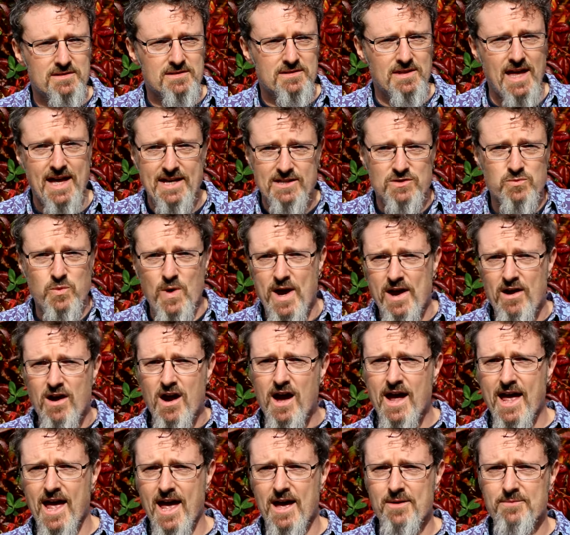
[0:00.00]
that's where
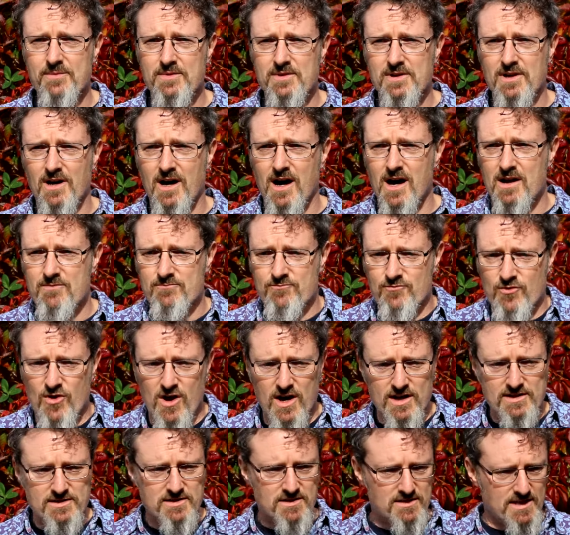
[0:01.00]
I am. I'm
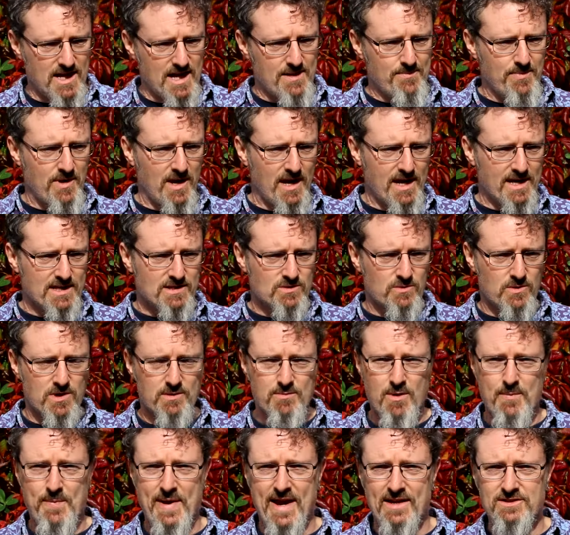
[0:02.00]
right at that place where
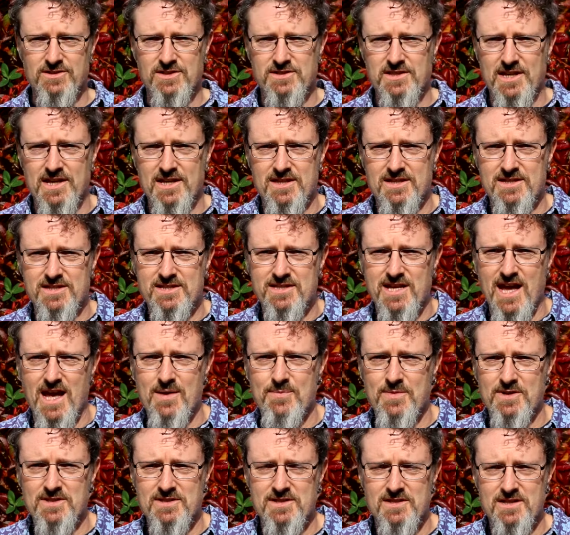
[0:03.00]
I'm about to take the
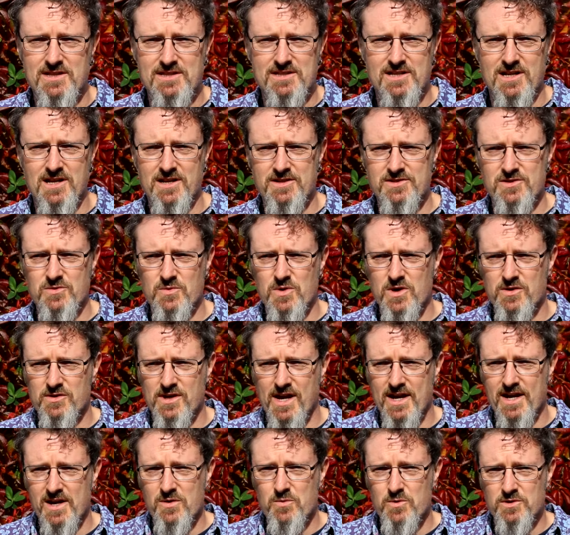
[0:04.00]
step into this larger world,
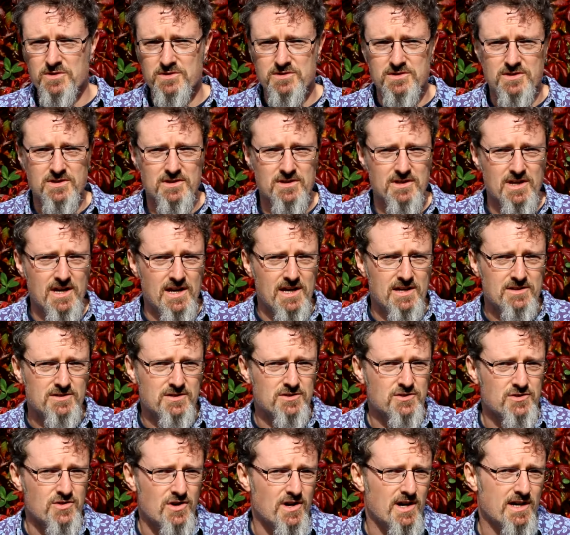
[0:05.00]
and I want to
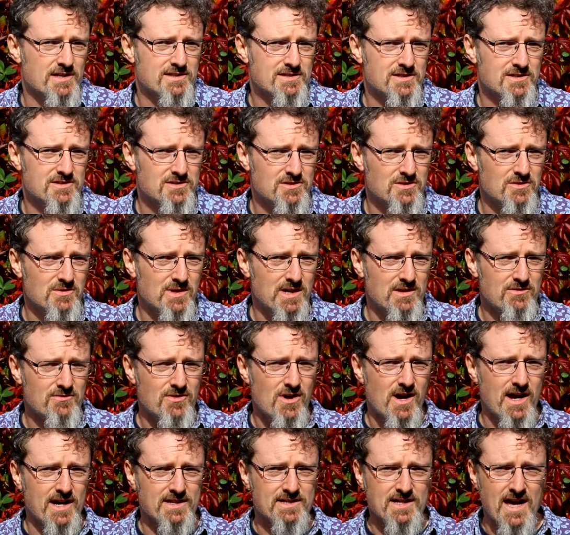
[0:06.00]
try to do it
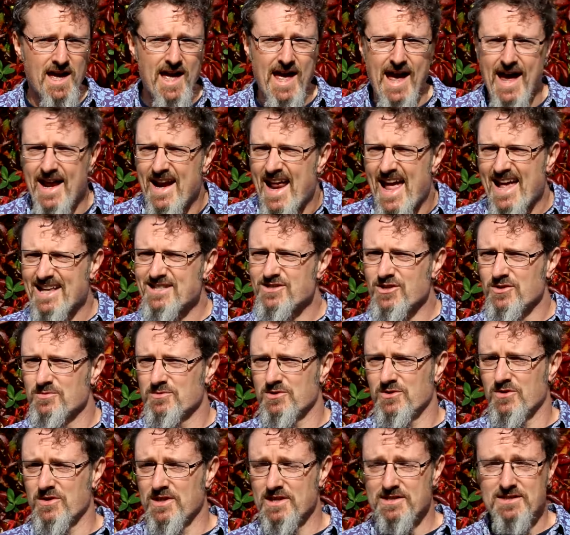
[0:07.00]
right. And as I'm
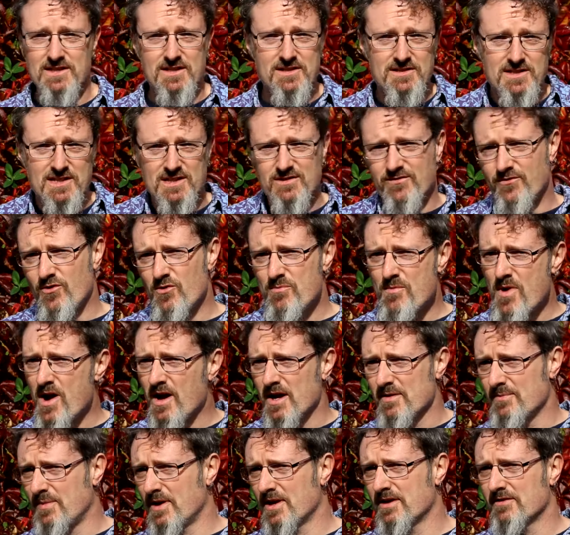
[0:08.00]
doing this, because it's for
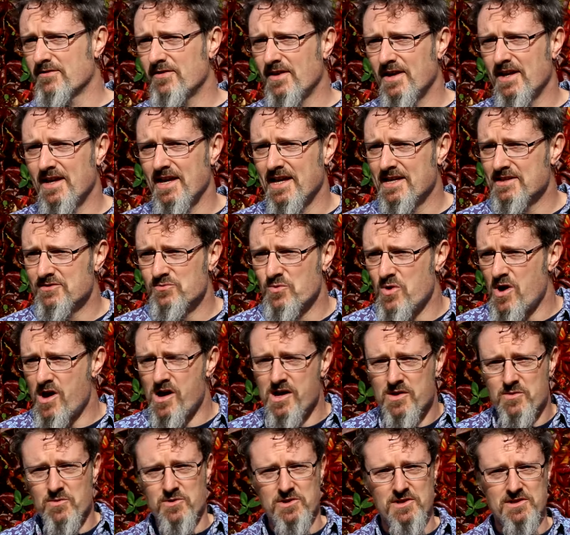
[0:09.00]
my benefit, it's what
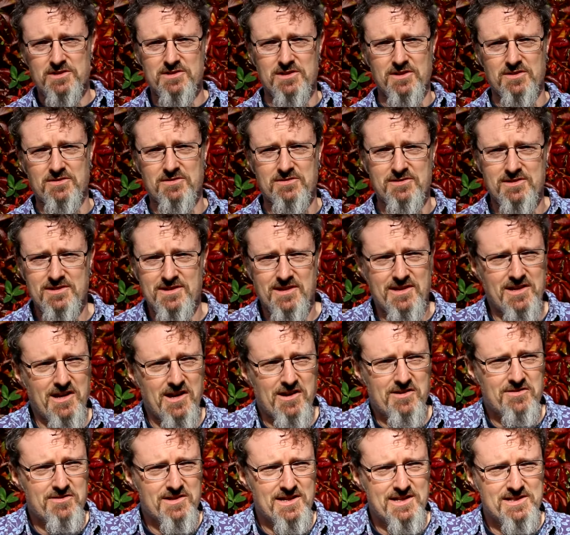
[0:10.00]
I want to do. You
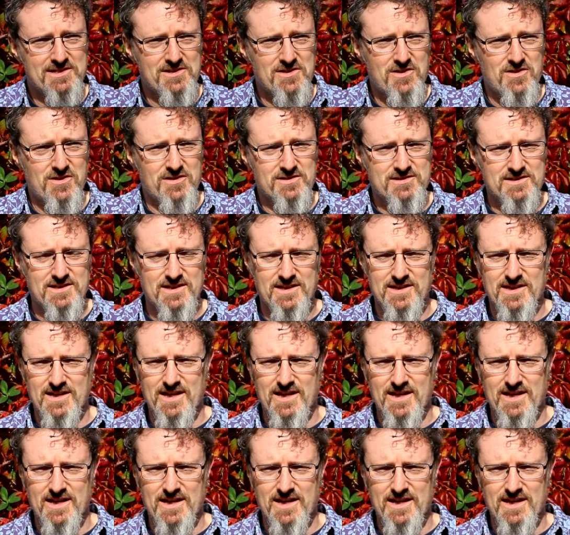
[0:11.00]
know, it's not